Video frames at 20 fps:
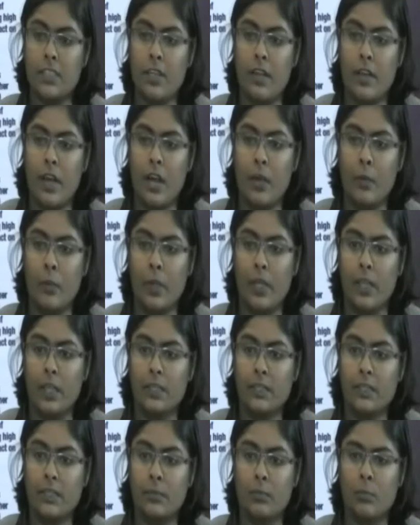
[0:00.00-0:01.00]
around
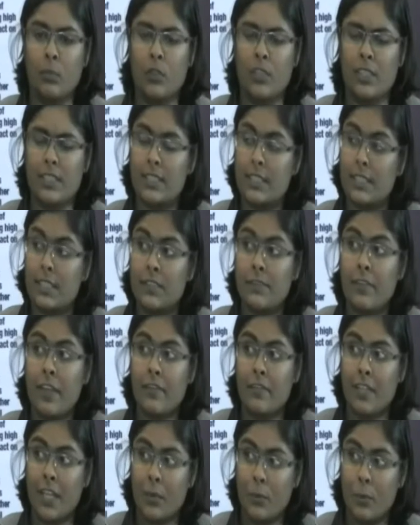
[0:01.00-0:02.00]
where more than
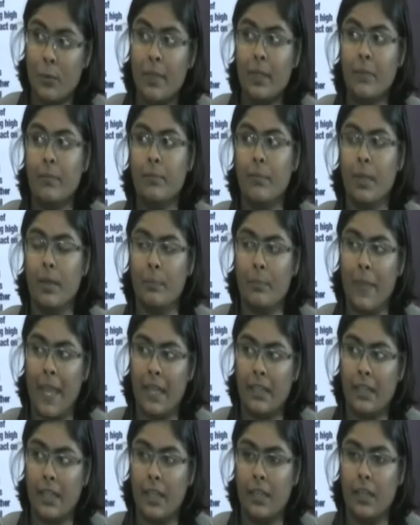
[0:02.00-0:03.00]
65 young women
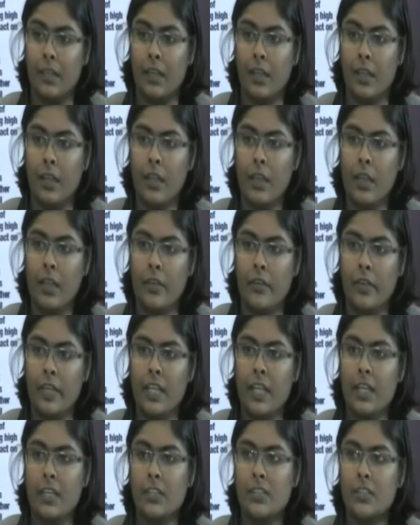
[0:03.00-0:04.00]
met and
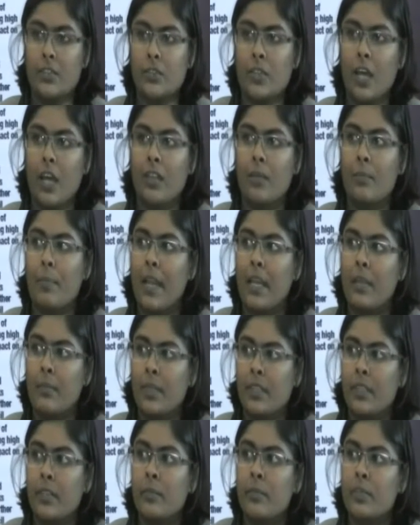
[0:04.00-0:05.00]
really understood how the
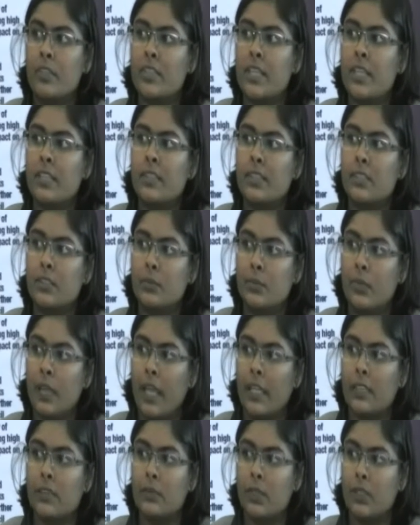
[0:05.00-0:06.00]
parliamentary process is
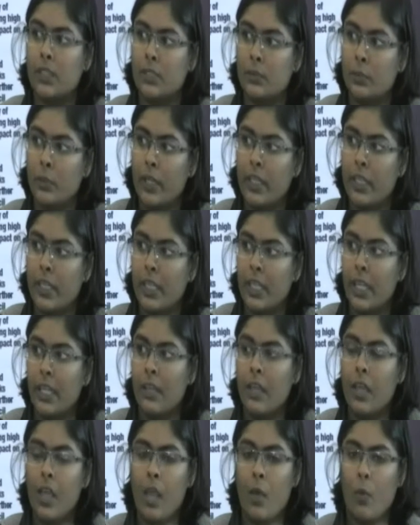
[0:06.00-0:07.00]
working
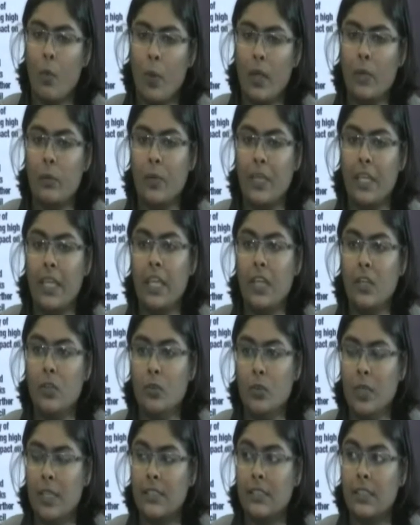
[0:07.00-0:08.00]
and what we can
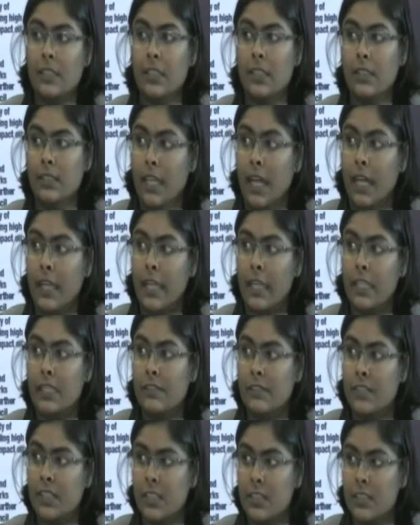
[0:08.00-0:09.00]
do as young
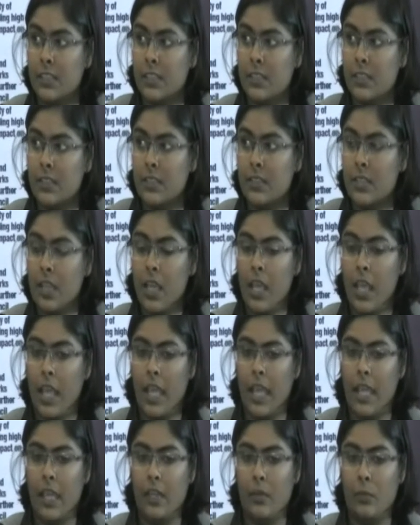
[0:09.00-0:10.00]
active citizens.
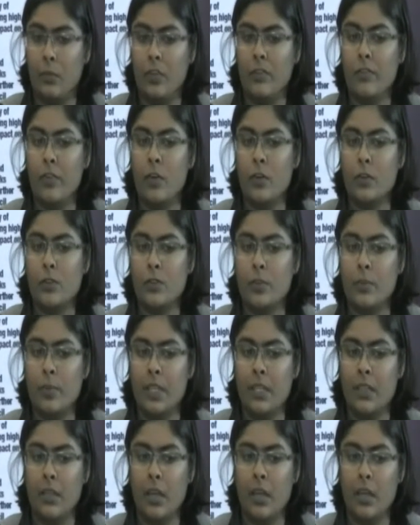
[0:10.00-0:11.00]
And we've also
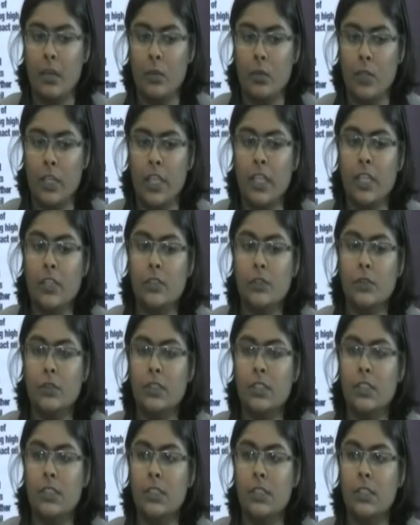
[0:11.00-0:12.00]
been looking into
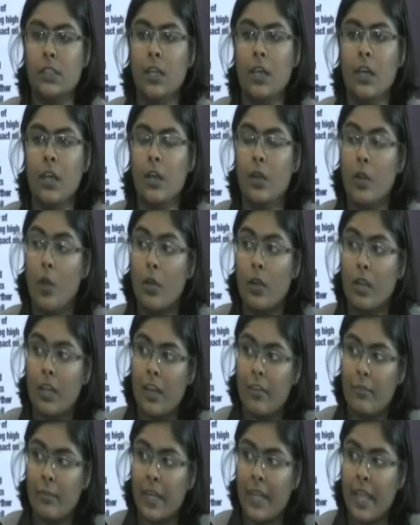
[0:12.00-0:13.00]
the Local
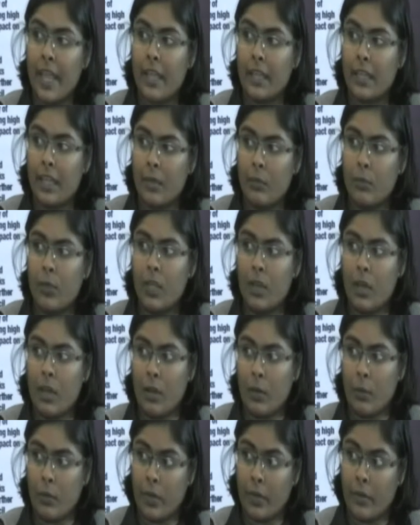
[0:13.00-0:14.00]
Government Act, and we
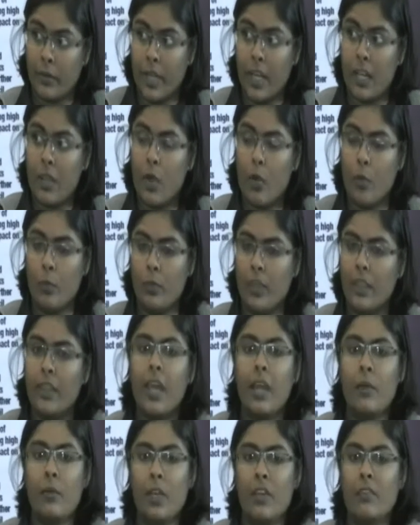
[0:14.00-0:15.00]
are really hope we're
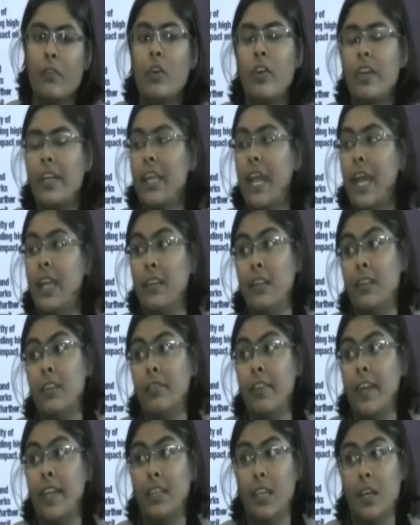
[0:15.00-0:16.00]
there. We have already
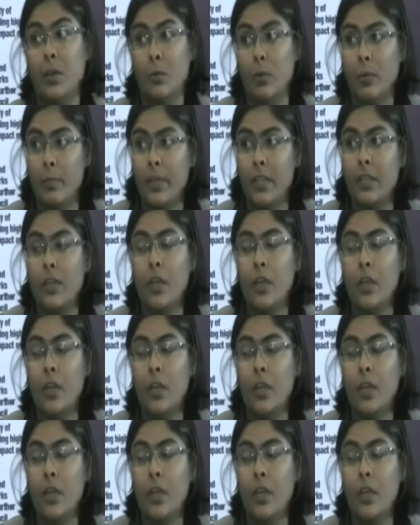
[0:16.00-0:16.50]
identified young women